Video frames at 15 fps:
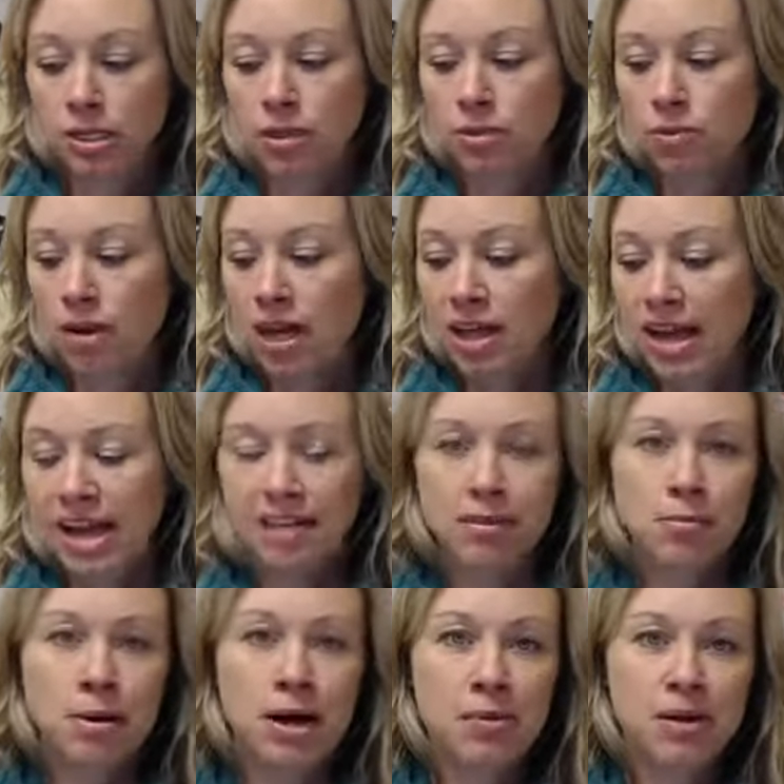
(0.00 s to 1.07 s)
Well, I
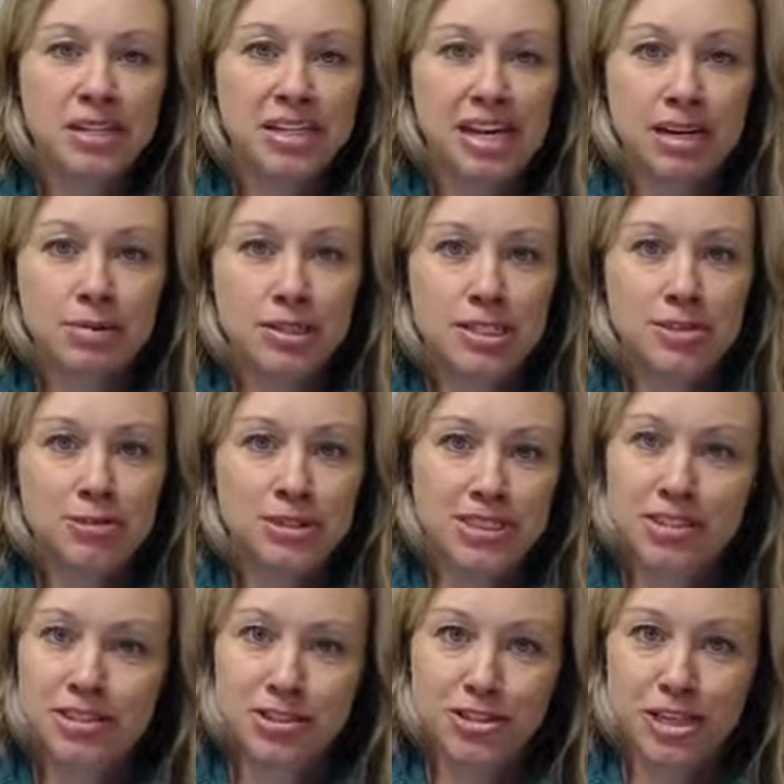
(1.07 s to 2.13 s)
haven't bought one yet. I'm still
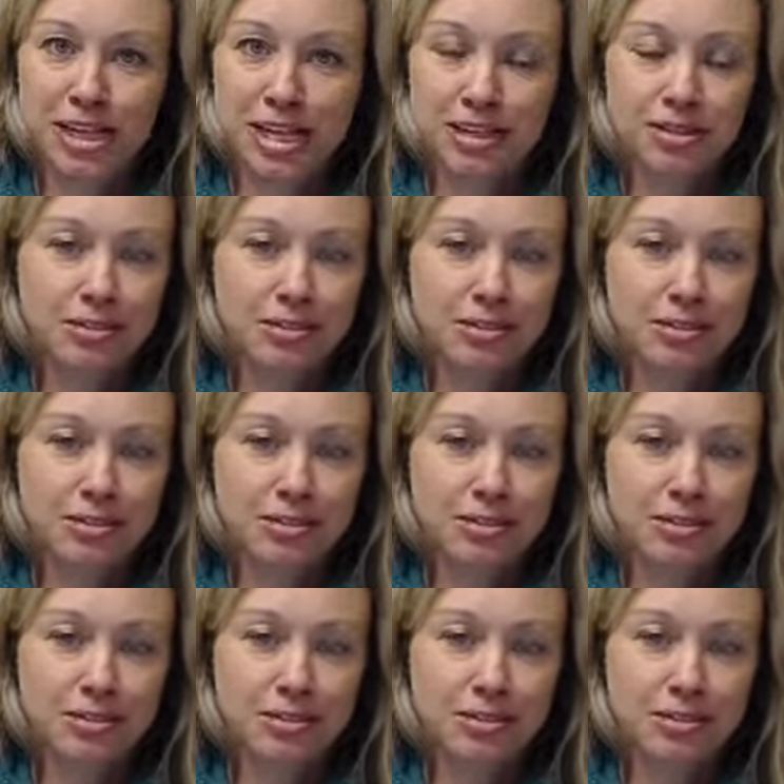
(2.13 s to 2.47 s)
researching it.